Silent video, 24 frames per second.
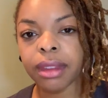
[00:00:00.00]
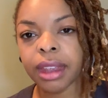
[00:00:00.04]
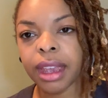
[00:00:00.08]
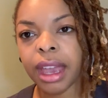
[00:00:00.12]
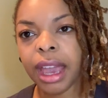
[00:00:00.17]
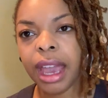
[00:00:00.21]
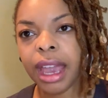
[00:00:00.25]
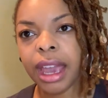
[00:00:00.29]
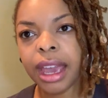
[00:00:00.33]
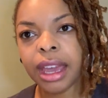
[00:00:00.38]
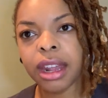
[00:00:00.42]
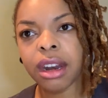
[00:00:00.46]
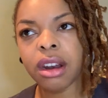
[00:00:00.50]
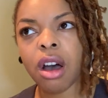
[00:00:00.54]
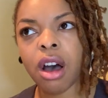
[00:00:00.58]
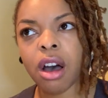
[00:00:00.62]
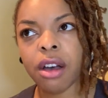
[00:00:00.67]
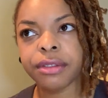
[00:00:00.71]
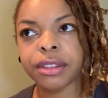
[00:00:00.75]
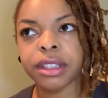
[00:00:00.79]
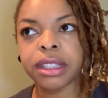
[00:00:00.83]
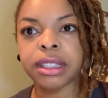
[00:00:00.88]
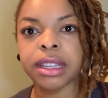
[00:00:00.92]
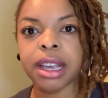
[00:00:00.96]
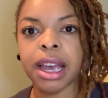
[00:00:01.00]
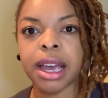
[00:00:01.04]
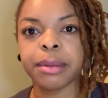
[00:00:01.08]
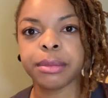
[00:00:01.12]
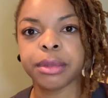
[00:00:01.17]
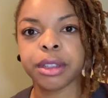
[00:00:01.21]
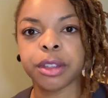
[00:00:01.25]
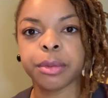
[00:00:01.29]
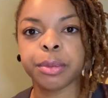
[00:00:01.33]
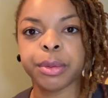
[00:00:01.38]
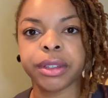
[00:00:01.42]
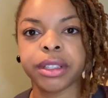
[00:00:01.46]
and oftentimes
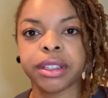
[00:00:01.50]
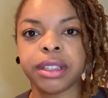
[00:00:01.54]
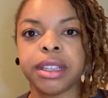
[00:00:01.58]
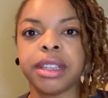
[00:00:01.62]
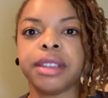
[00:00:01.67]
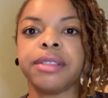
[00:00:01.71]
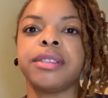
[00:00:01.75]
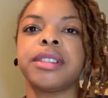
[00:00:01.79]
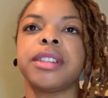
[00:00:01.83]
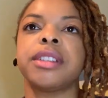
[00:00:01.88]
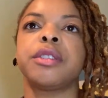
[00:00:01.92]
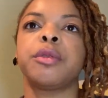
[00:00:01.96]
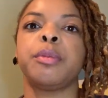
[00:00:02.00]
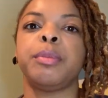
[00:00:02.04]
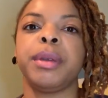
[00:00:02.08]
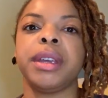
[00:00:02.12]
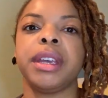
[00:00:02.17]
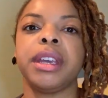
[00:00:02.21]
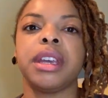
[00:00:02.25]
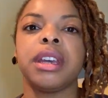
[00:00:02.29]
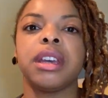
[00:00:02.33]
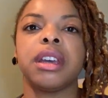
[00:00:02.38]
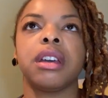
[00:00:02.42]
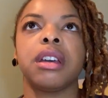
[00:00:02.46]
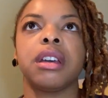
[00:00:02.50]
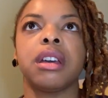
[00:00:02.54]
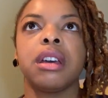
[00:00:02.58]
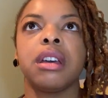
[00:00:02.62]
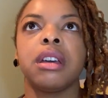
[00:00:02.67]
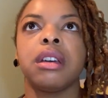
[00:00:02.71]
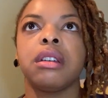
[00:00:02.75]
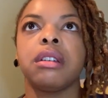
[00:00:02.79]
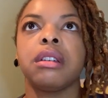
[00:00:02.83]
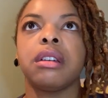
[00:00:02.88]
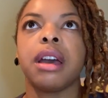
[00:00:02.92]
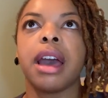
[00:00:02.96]
is perceived as being
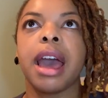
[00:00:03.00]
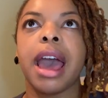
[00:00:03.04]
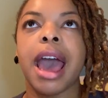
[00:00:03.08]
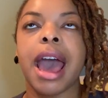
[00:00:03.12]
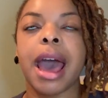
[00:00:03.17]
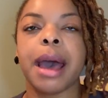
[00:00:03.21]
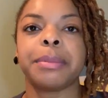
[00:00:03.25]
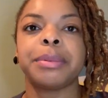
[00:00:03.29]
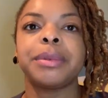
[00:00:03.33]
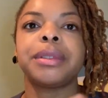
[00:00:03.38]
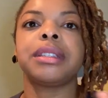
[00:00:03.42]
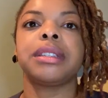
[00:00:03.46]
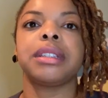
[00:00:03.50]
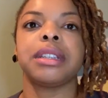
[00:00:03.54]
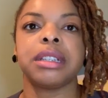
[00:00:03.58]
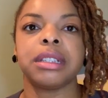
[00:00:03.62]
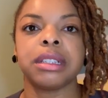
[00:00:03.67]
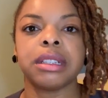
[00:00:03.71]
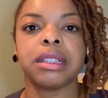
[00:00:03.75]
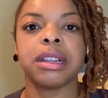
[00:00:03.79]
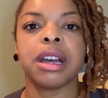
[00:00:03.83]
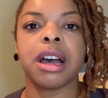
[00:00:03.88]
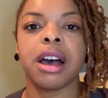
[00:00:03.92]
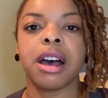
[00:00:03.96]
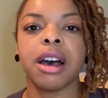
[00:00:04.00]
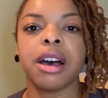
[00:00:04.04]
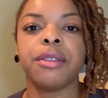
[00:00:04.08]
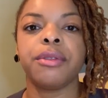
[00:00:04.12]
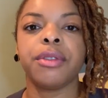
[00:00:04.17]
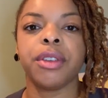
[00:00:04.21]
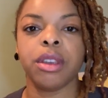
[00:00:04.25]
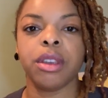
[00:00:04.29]
absent of